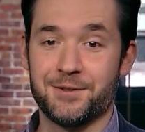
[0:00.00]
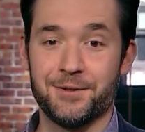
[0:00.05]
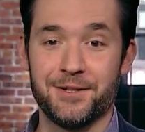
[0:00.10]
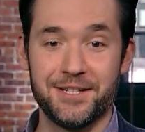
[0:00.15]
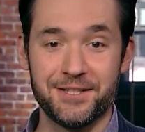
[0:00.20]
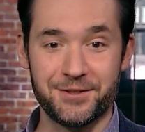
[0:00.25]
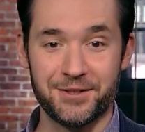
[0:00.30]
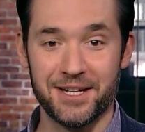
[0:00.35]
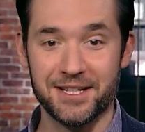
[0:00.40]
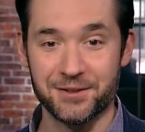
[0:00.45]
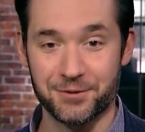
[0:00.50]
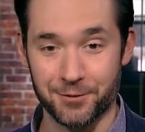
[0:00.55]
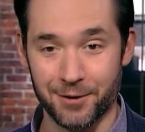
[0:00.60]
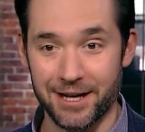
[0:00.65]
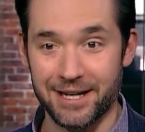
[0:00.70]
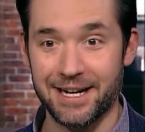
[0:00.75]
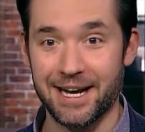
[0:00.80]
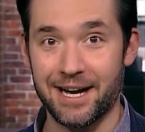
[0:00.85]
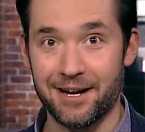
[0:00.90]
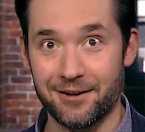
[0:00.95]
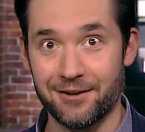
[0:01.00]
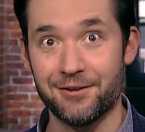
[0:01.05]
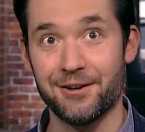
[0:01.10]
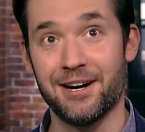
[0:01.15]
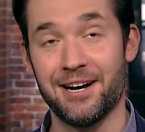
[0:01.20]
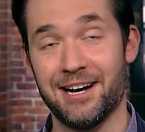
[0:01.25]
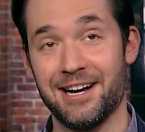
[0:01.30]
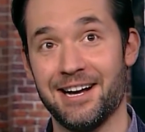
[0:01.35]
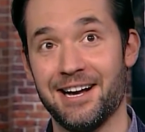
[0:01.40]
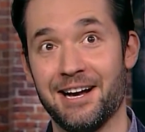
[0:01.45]
so initialized right now.
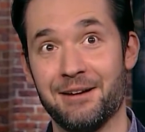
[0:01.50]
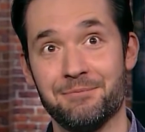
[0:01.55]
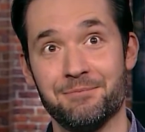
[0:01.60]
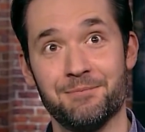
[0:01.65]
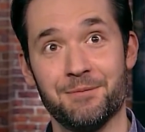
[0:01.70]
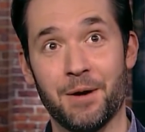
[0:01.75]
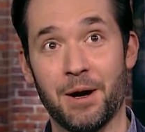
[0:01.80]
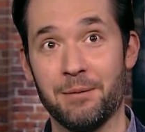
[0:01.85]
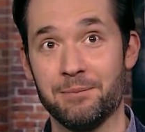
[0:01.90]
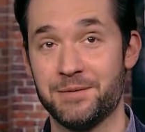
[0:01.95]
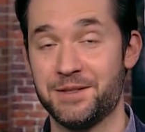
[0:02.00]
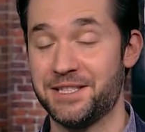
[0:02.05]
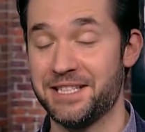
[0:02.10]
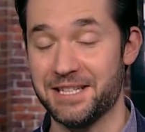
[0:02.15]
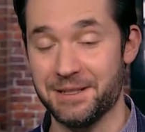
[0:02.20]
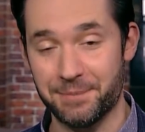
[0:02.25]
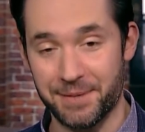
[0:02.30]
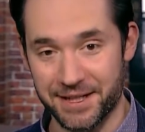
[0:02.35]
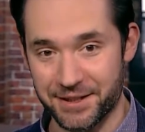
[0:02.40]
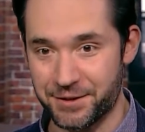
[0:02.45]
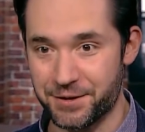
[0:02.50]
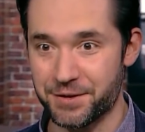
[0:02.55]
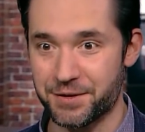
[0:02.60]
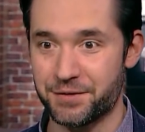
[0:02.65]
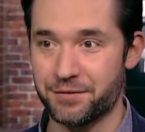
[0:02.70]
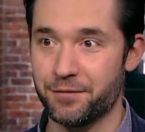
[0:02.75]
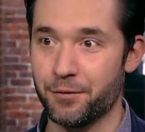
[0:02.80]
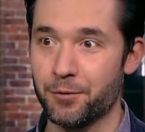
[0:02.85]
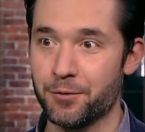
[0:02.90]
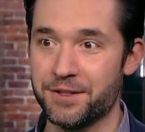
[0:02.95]
Uh, I'm I'm seeing
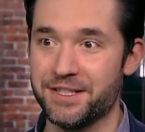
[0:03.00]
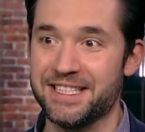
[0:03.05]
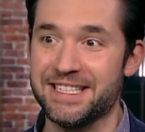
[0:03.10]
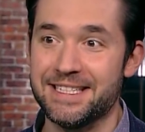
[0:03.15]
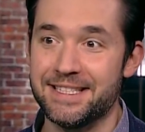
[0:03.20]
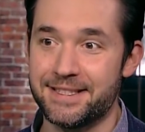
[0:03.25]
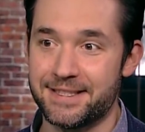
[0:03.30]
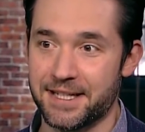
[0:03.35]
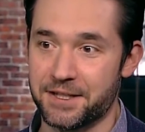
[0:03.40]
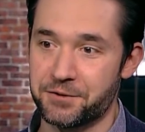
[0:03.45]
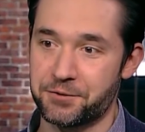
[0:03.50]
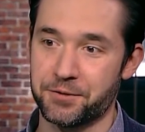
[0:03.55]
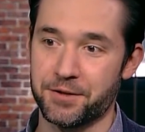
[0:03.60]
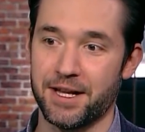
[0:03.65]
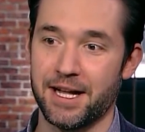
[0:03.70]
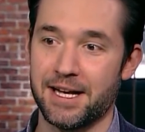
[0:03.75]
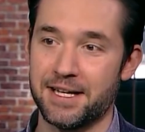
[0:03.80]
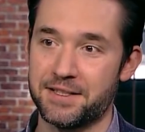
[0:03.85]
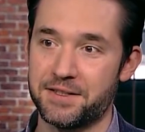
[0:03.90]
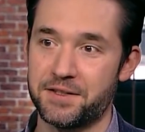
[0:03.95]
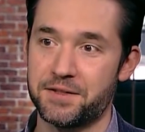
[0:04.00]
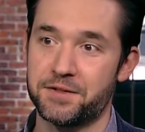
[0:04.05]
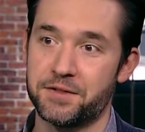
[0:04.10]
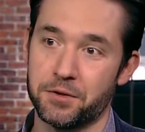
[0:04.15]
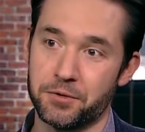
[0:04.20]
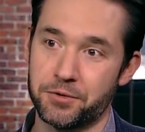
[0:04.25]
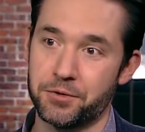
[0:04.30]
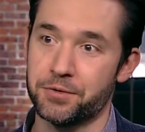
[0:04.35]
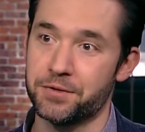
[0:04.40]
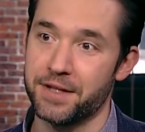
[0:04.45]
pitches for decentralized
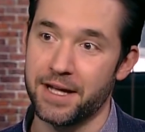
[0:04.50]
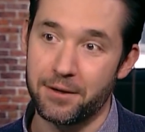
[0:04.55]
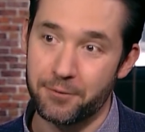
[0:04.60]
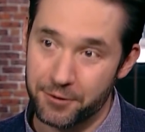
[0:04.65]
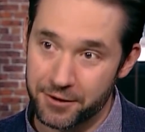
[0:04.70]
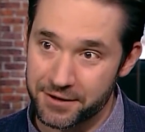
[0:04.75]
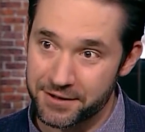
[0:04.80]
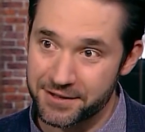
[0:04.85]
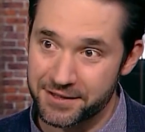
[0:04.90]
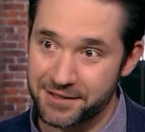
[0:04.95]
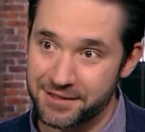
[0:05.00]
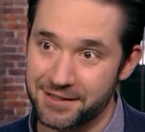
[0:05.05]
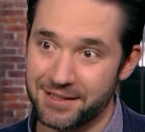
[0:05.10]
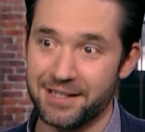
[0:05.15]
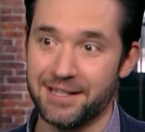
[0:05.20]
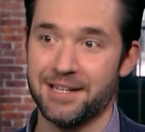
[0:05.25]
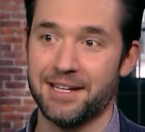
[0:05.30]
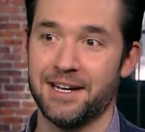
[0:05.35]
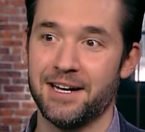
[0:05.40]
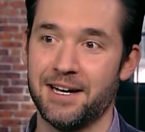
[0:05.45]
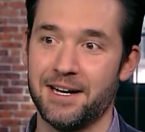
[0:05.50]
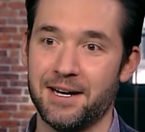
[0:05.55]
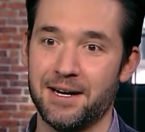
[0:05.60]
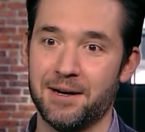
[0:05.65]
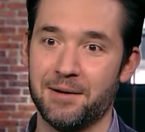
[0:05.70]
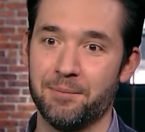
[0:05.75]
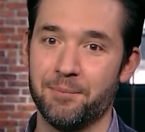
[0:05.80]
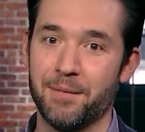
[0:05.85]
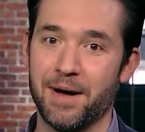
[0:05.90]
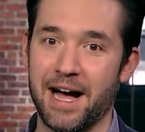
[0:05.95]
social social networks.
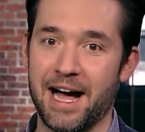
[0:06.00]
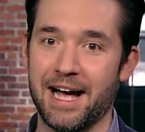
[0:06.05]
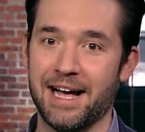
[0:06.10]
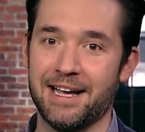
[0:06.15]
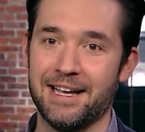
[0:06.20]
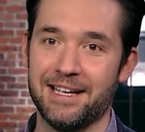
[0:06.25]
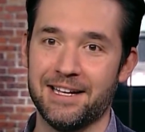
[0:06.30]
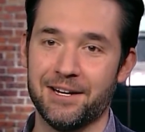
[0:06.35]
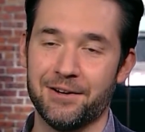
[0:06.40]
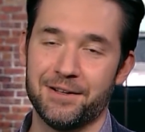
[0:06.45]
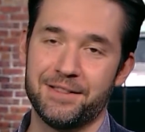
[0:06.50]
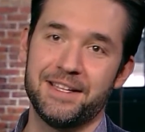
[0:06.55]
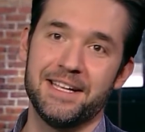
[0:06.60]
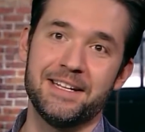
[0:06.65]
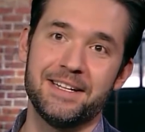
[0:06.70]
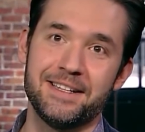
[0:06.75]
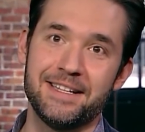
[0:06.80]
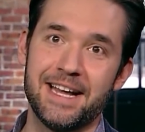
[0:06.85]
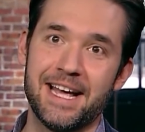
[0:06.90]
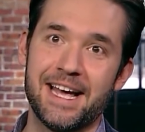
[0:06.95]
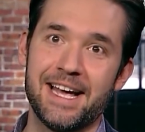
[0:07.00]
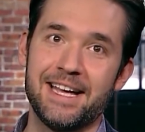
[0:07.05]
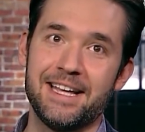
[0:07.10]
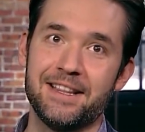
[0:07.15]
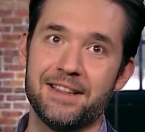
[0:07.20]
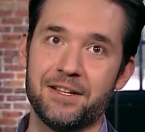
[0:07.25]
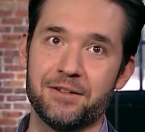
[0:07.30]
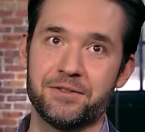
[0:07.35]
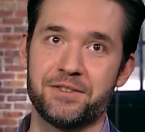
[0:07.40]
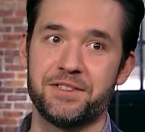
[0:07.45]
Um, I, you know, at the end of the
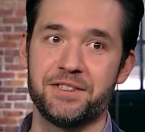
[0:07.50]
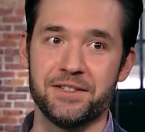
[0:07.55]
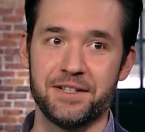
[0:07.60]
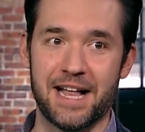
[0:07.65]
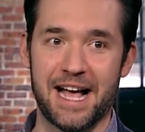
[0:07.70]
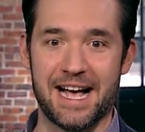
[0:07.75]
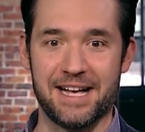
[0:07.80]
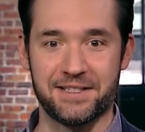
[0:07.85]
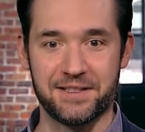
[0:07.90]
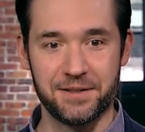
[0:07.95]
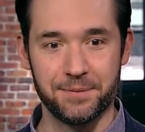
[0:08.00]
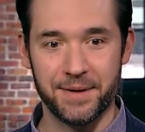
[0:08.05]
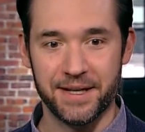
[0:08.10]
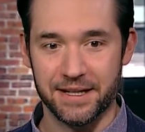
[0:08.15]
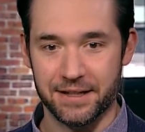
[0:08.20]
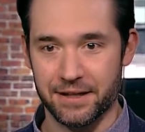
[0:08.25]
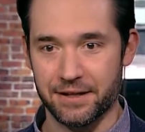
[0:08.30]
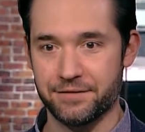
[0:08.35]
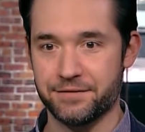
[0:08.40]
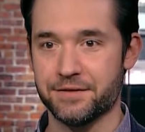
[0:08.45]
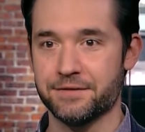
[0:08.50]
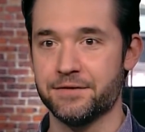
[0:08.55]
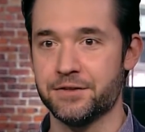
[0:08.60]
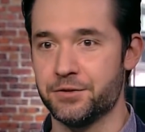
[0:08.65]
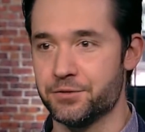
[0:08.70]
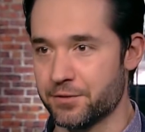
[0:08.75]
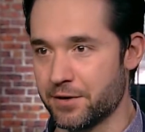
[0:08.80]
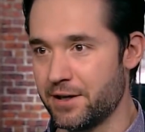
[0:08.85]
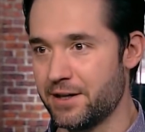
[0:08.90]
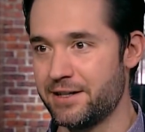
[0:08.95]
day, there still has to be enough of
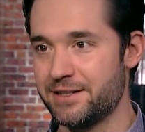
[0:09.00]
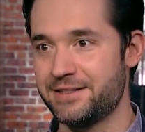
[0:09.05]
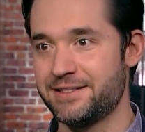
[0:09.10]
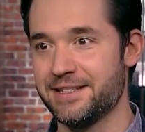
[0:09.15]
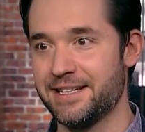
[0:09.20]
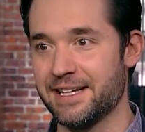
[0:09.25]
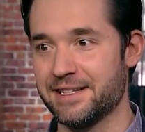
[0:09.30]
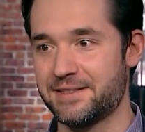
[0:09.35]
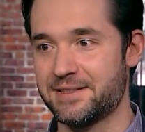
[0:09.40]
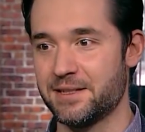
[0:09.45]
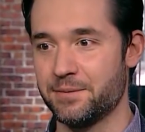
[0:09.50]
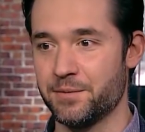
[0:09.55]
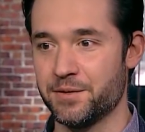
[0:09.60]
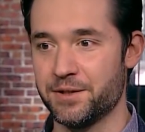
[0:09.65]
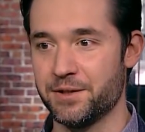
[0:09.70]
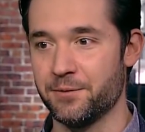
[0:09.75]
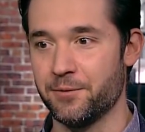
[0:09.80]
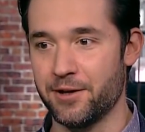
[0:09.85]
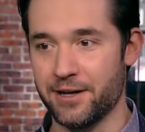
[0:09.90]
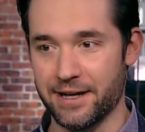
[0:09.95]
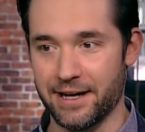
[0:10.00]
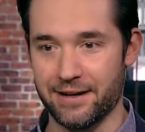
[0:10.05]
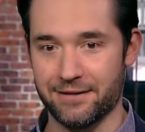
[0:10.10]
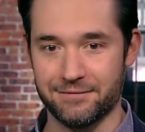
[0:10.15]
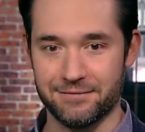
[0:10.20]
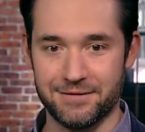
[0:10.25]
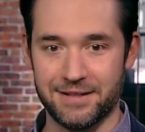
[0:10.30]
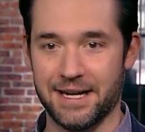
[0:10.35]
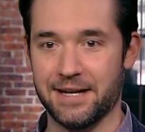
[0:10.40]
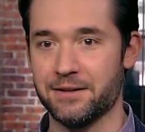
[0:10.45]
a draw to get someone to want to
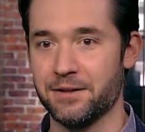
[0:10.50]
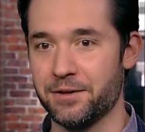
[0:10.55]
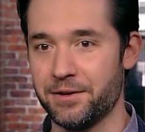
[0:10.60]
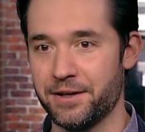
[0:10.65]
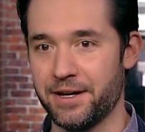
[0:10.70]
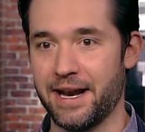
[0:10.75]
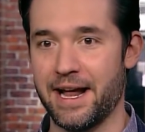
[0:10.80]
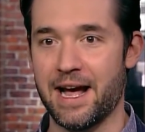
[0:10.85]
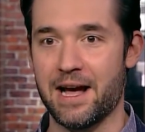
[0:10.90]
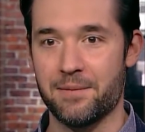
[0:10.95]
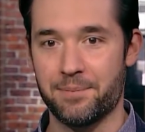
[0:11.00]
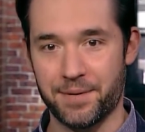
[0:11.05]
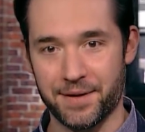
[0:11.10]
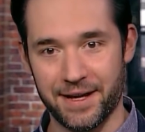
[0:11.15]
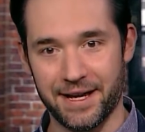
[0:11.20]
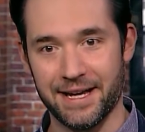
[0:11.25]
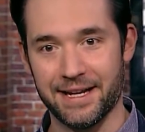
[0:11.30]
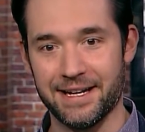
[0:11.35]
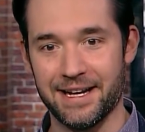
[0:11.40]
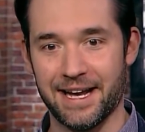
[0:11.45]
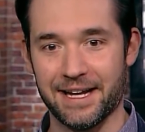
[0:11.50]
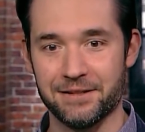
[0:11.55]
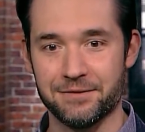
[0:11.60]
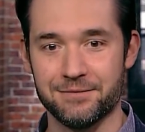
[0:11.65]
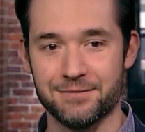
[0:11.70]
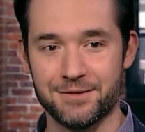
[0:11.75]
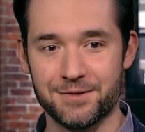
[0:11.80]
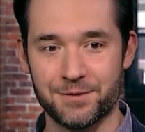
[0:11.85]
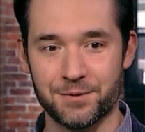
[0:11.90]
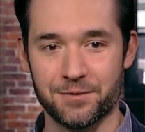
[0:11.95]
download an app and,
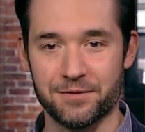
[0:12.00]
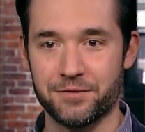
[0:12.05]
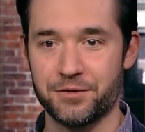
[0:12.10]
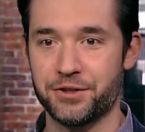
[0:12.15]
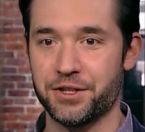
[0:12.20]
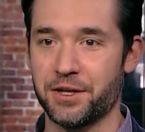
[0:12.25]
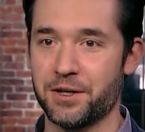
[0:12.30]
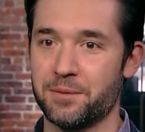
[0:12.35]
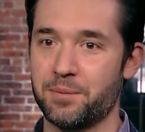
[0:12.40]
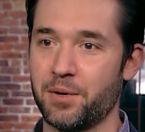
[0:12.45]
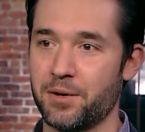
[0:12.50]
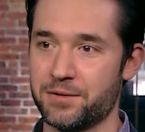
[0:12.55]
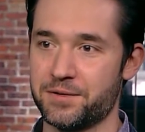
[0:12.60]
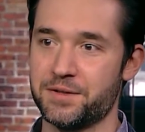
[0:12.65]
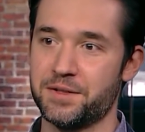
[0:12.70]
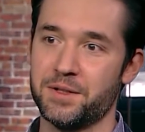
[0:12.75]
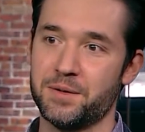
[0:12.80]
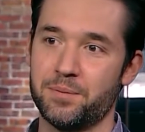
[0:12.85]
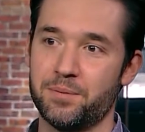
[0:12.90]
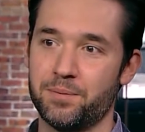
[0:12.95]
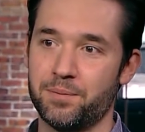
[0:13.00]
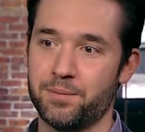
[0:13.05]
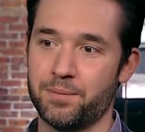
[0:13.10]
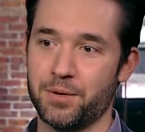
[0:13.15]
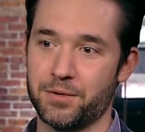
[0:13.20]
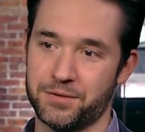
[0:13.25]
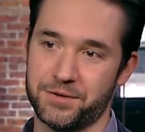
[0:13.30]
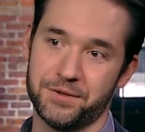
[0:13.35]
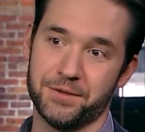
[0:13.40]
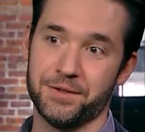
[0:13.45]
and sort of share parts of their
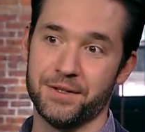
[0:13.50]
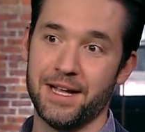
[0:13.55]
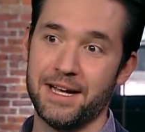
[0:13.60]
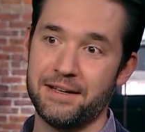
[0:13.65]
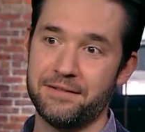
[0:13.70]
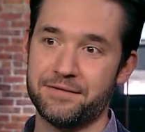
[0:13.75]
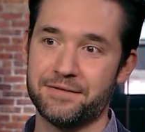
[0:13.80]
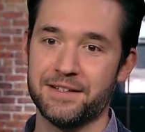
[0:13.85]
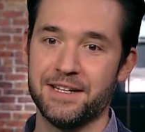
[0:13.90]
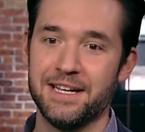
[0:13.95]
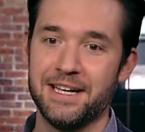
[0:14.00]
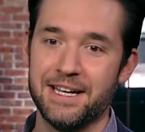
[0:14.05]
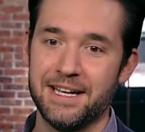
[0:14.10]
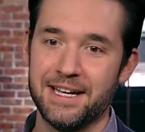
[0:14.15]
personal life.